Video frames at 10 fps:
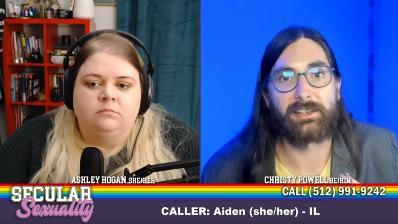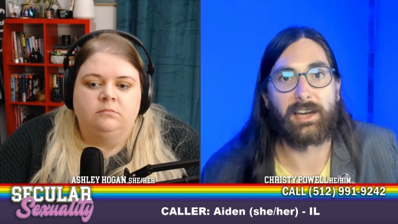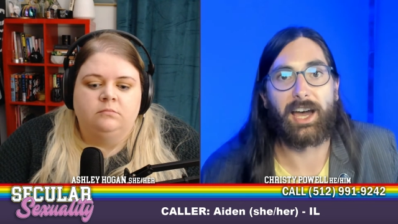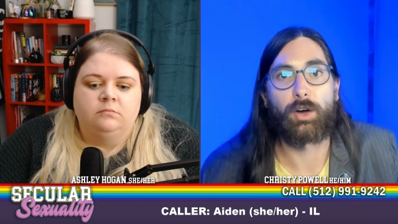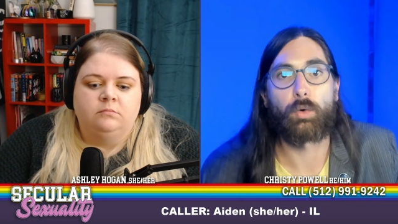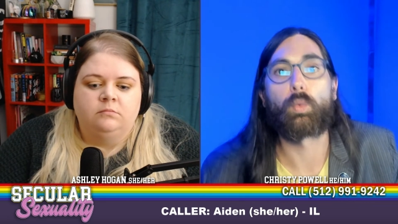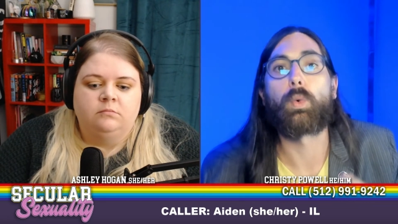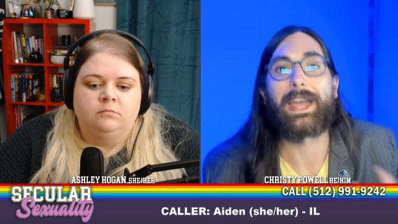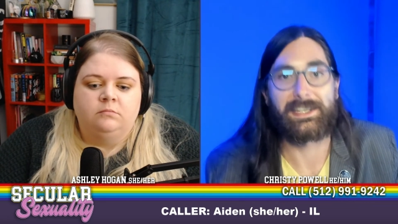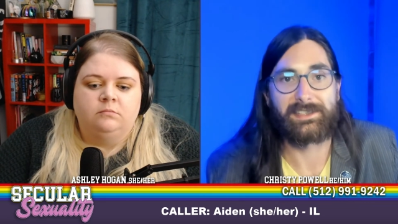Speaker 1: uh,
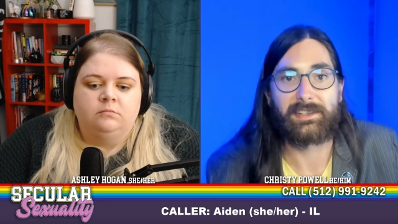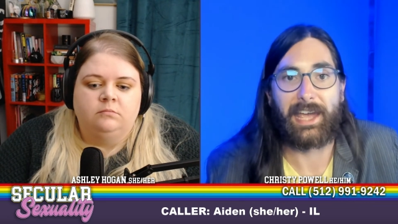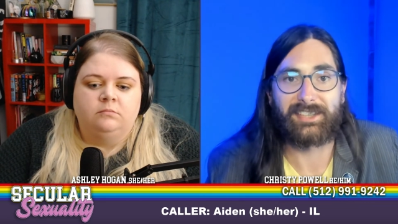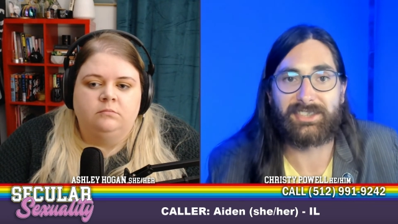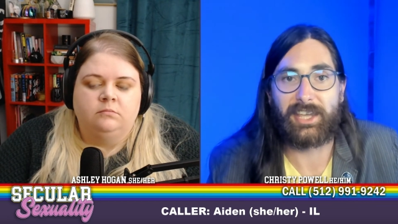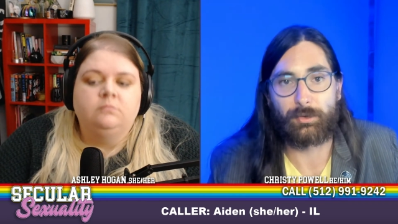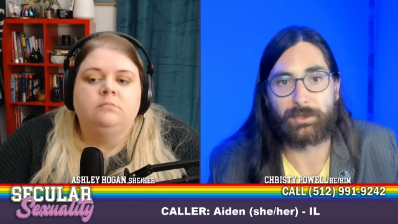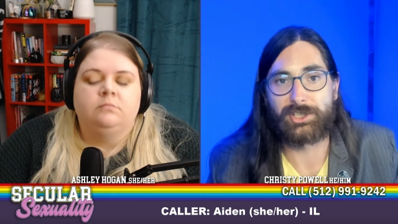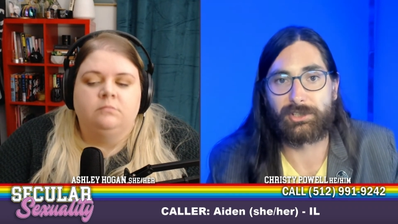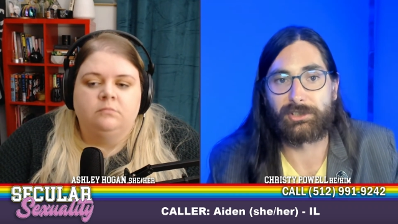weight as that
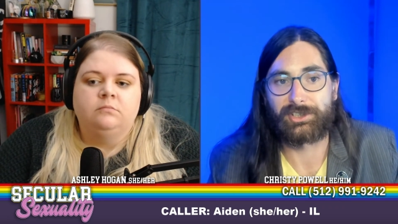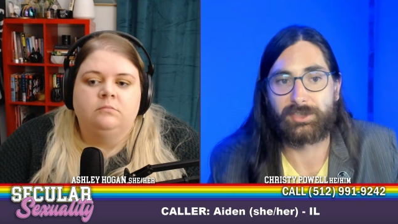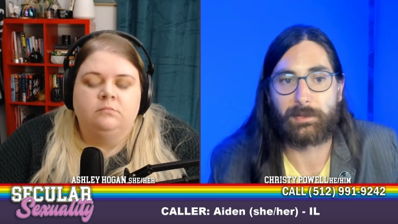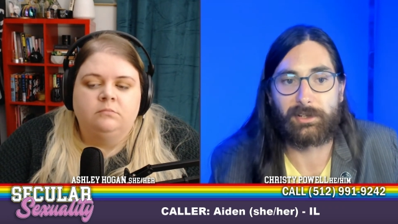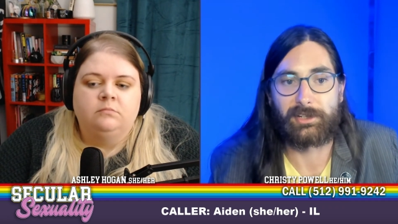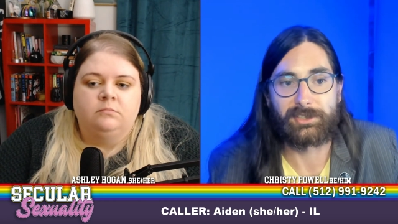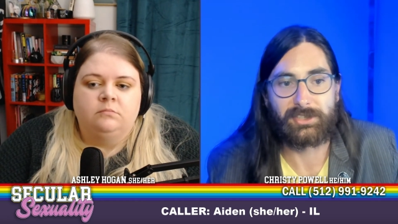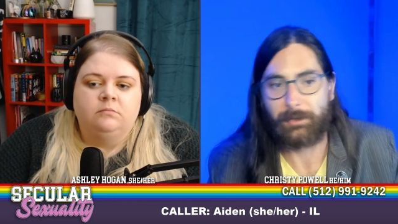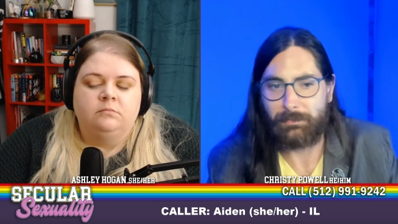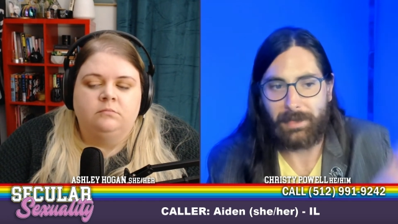original mm-hmm.
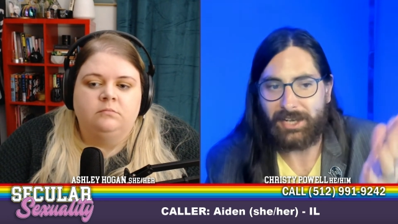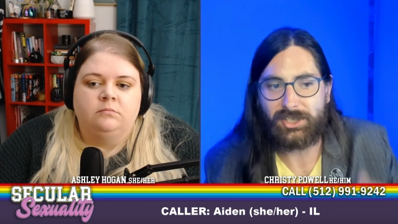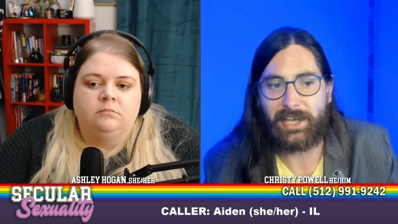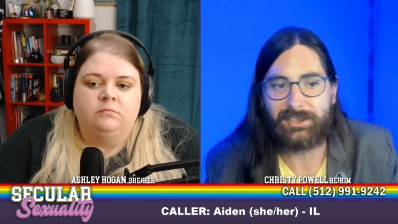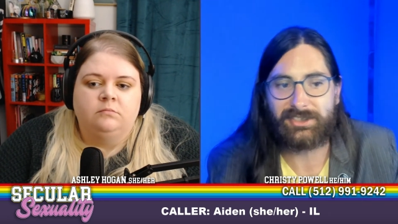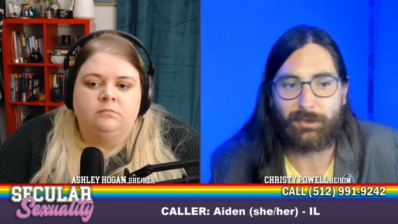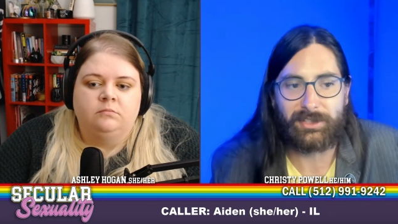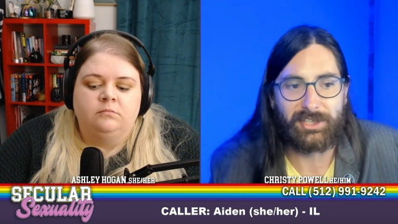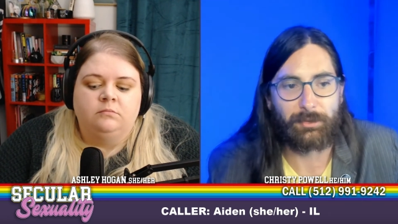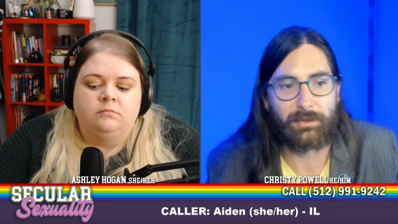experience. Mm -hmm. Ashley, how does that
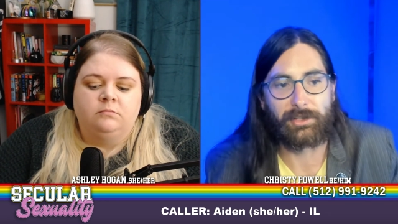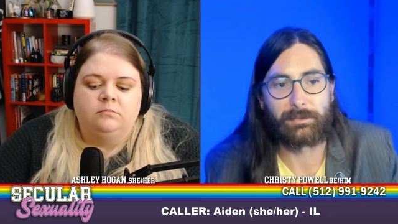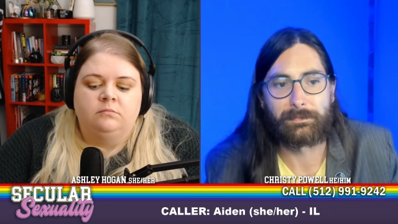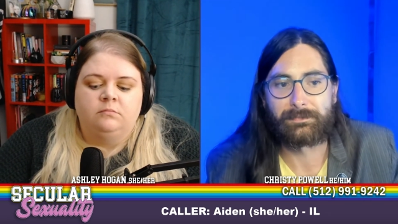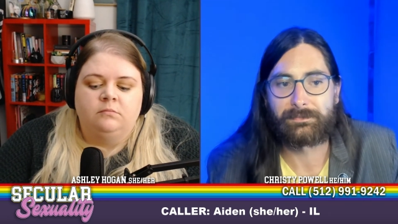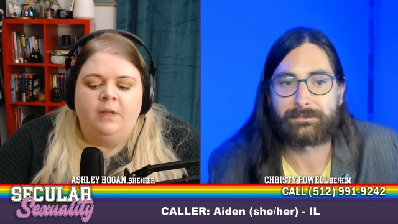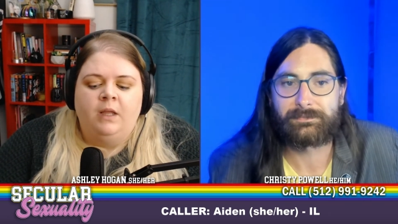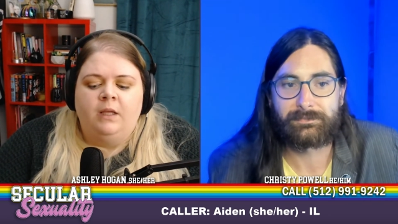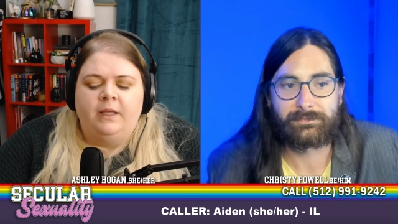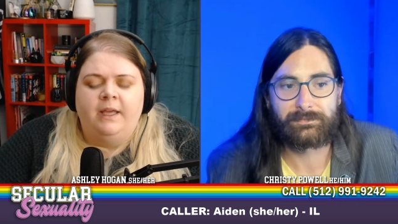resonate with you?
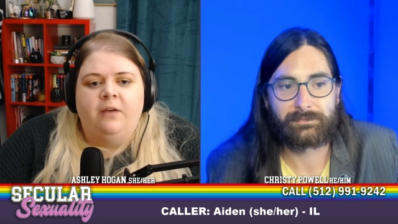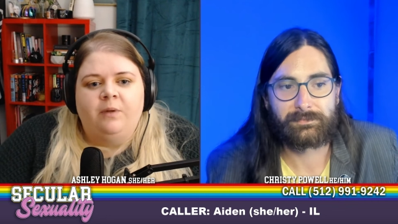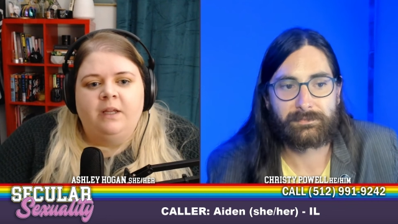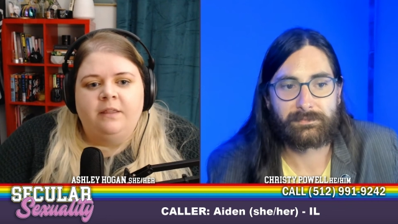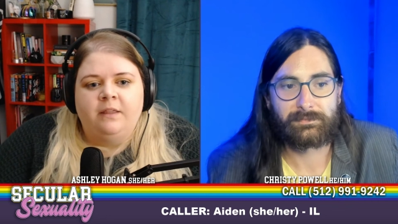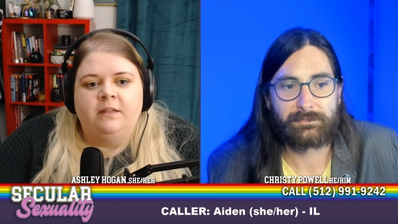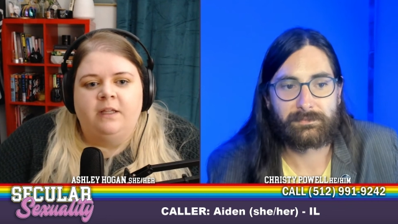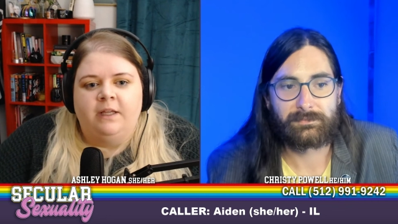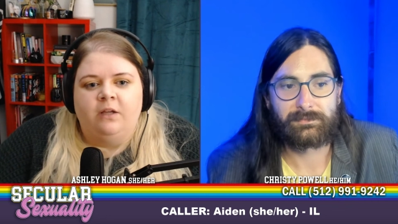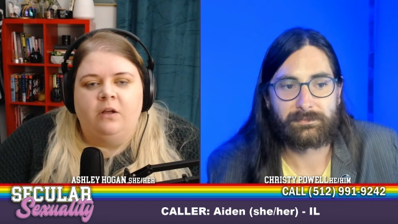
Speaker 2: Yeah, well, and I think
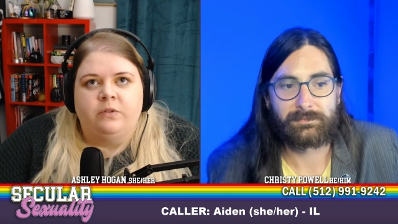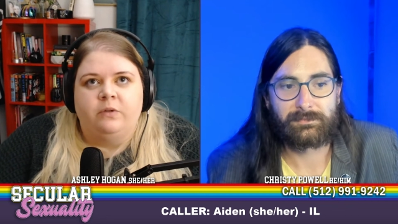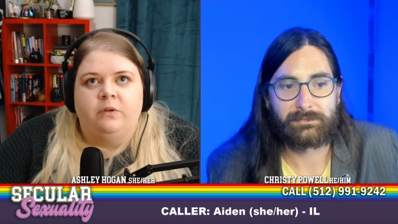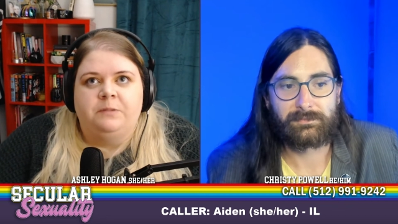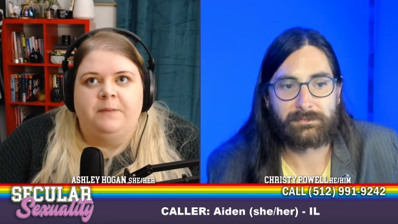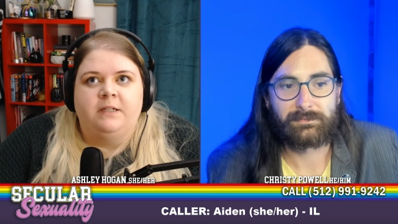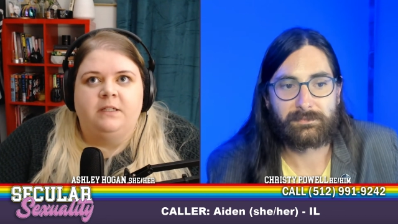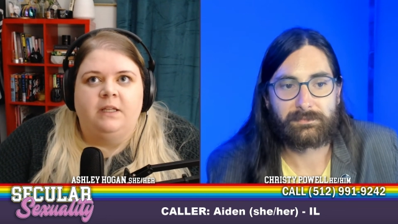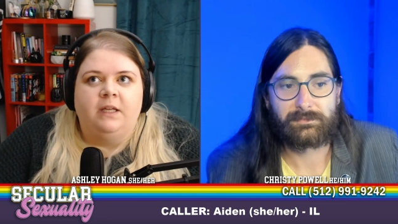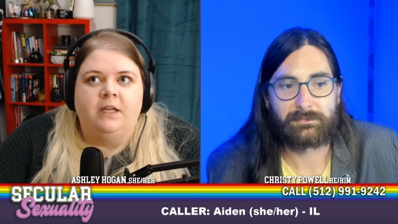that like also goes back to
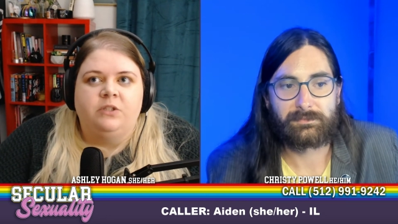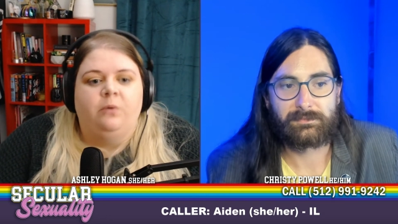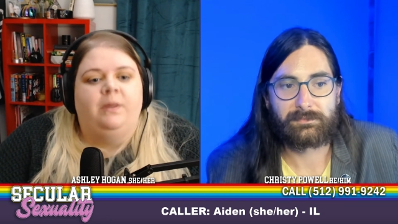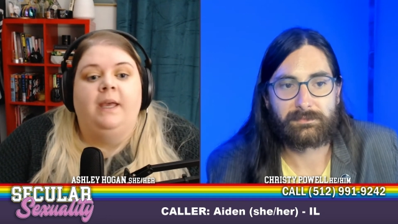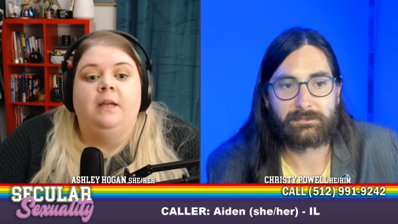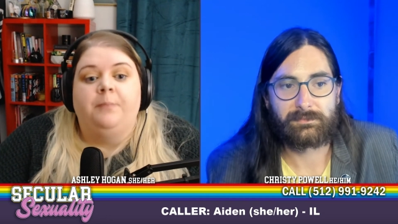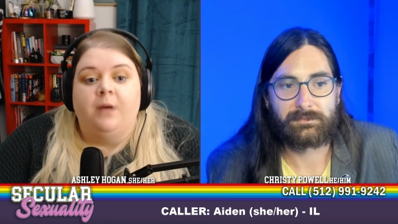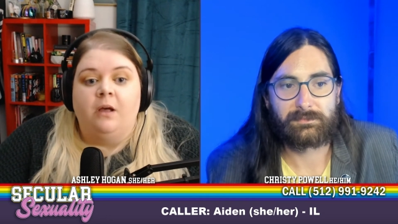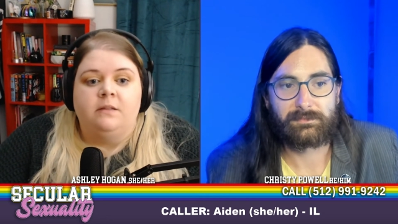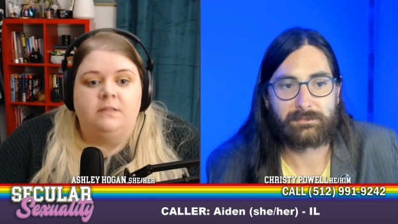like it's okay to
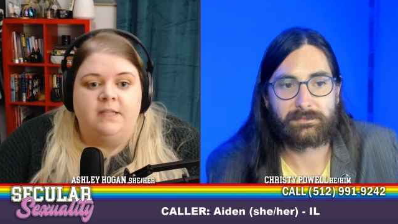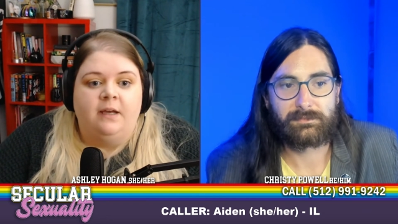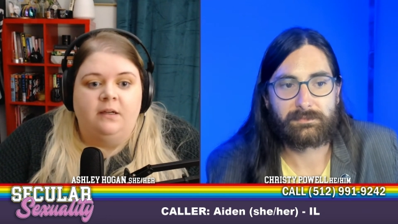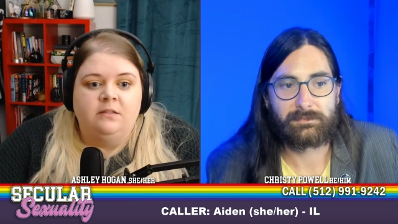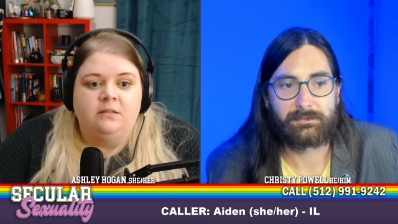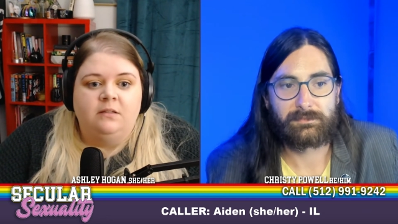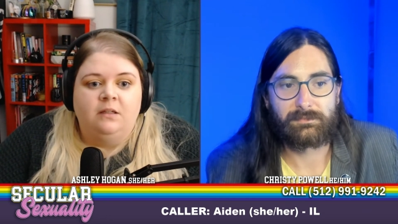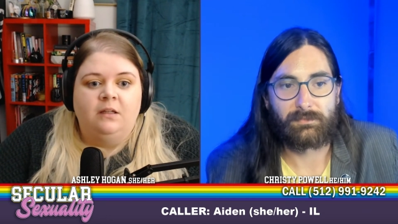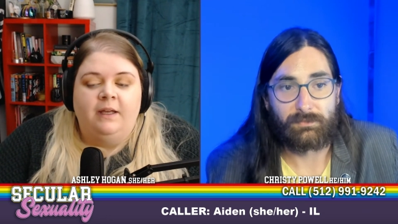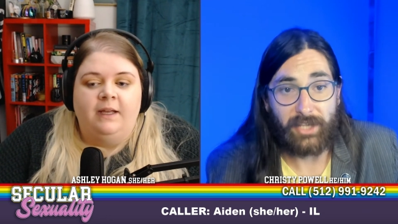pause sex.
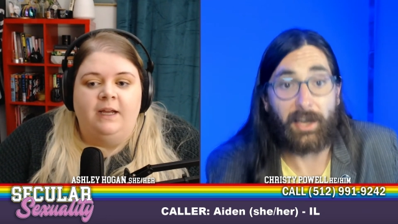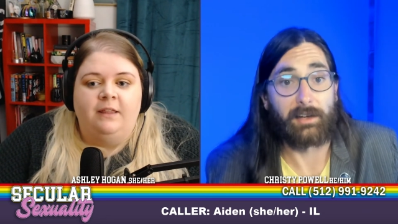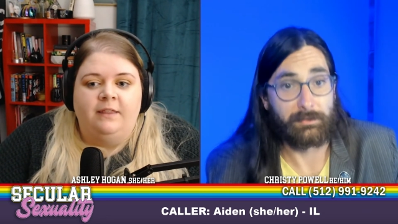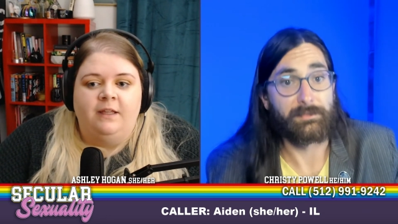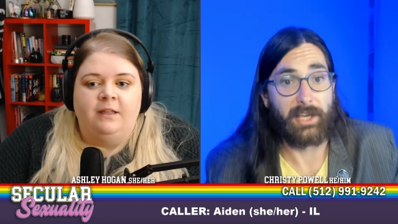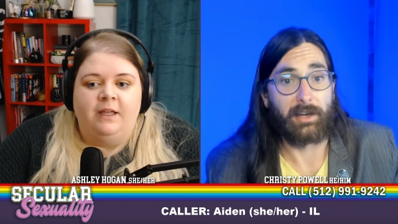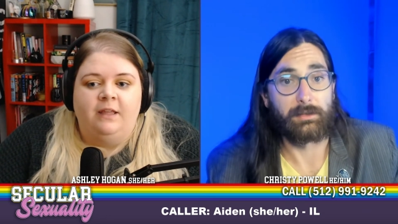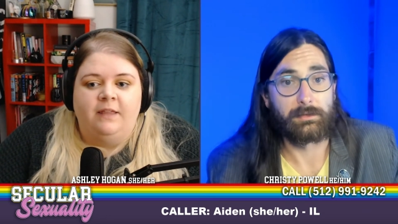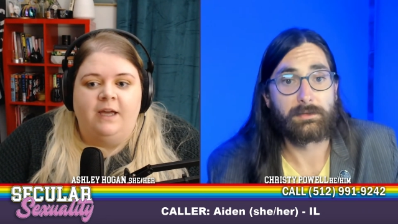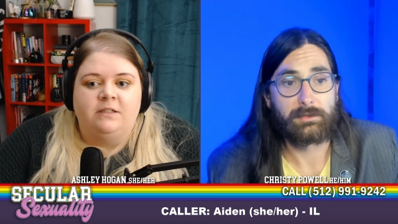And yeah, I think yeah.
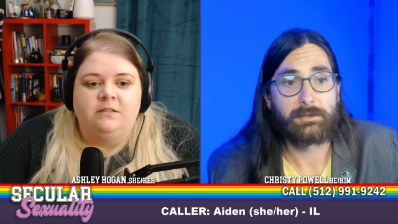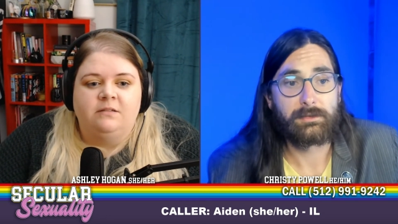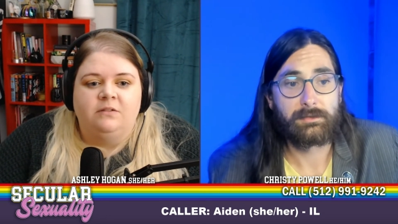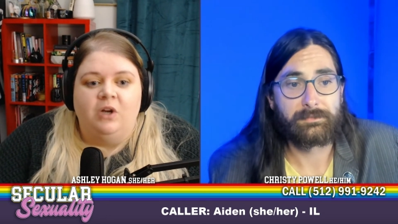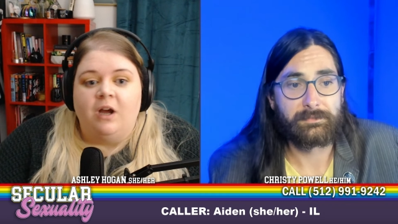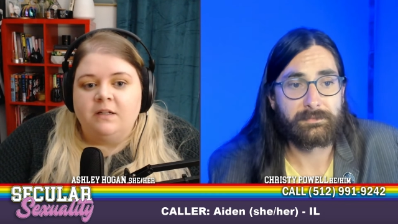like that's not